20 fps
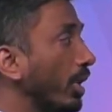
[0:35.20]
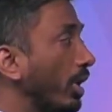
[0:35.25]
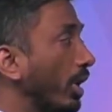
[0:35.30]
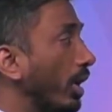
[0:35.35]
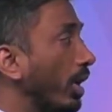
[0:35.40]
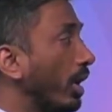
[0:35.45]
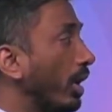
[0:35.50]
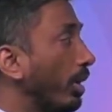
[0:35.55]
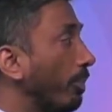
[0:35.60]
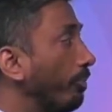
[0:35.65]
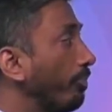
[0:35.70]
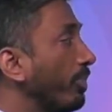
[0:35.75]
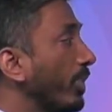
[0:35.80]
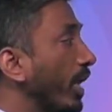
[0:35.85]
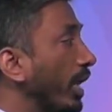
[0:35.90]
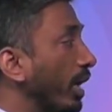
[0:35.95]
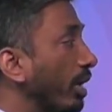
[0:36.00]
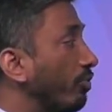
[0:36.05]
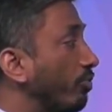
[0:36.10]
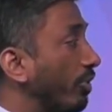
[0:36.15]
um,
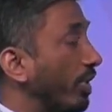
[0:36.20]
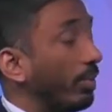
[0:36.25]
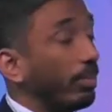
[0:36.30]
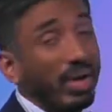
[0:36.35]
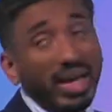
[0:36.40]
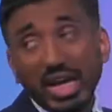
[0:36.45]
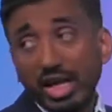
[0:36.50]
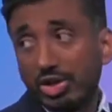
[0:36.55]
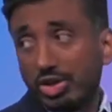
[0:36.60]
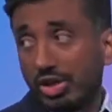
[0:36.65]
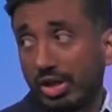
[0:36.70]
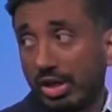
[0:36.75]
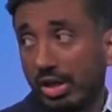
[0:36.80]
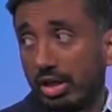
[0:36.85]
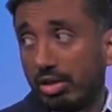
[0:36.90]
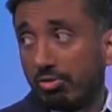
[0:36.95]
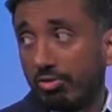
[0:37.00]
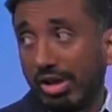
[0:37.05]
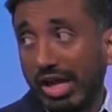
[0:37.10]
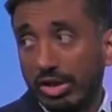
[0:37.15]

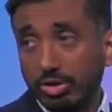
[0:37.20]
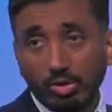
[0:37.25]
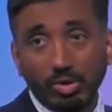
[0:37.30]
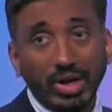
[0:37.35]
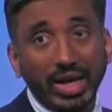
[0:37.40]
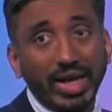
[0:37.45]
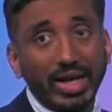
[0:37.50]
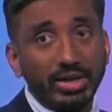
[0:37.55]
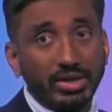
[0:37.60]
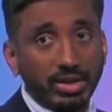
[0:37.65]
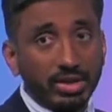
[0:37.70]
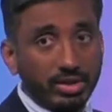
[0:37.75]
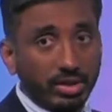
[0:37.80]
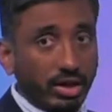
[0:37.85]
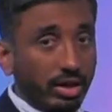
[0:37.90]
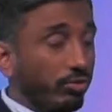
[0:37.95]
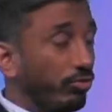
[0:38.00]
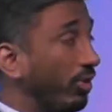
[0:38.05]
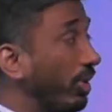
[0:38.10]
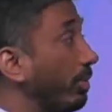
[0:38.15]
inflammation, vasculitis,
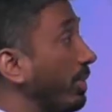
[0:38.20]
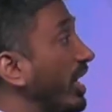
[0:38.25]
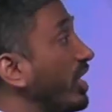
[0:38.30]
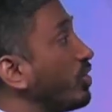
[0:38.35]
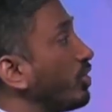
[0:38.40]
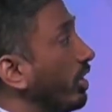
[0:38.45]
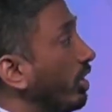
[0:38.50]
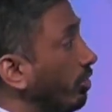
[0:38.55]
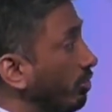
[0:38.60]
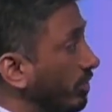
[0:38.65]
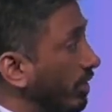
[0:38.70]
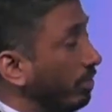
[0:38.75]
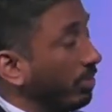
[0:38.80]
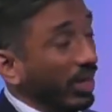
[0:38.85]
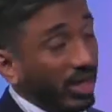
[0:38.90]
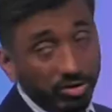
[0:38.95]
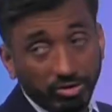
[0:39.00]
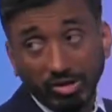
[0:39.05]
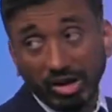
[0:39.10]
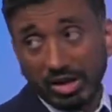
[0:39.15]
inflammation of the
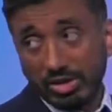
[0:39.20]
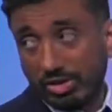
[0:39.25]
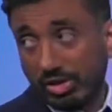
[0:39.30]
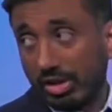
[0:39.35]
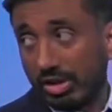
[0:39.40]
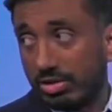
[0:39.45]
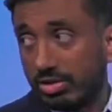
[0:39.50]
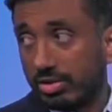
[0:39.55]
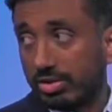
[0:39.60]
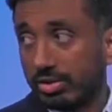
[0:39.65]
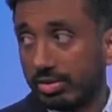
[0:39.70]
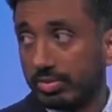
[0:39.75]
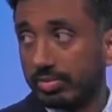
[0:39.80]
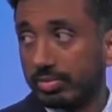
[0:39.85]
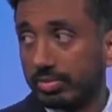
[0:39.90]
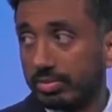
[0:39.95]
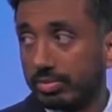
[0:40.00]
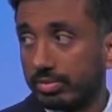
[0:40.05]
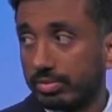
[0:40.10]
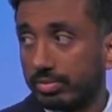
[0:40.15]
blood vessels.
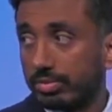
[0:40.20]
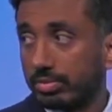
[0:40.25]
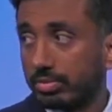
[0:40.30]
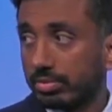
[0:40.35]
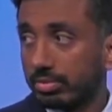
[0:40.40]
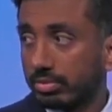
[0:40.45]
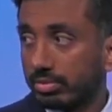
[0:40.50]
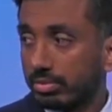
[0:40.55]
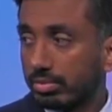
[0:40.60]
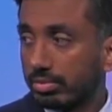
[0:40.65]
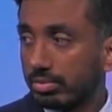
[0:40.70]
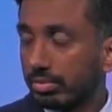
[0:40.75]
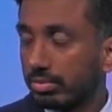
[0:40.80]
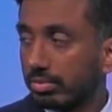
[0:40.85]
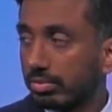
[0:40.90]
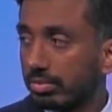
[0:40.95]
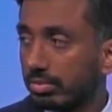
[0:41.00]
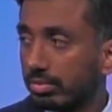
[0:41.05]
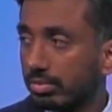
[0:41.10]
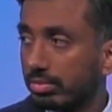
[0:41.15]
Also, should,
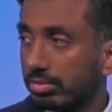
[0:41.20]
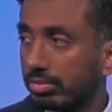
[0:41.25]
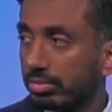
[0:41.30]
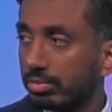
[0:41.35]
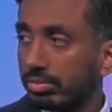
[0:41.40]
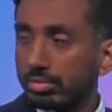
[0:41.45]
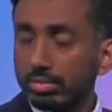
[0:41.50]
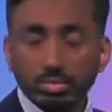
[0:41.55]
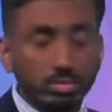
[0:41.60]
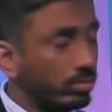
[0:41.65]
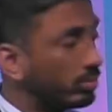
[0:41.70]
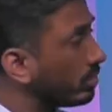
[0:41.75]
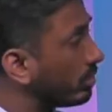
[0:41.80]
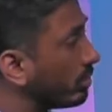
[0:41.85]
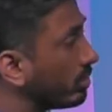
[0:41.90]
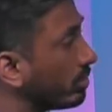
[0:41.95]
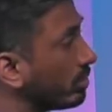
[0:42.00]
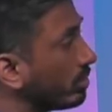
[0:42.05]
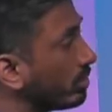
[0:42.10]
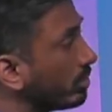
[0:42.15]
should those with
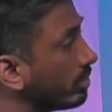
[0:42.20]
high